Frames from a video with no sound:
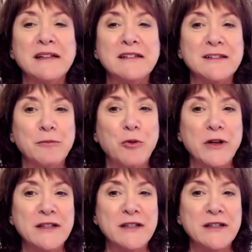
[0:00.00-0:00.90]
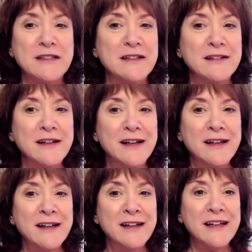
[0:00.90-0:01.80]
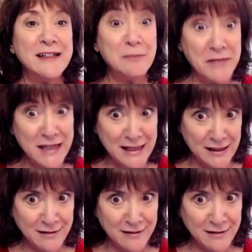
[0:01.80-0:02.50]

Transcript: disappointed in me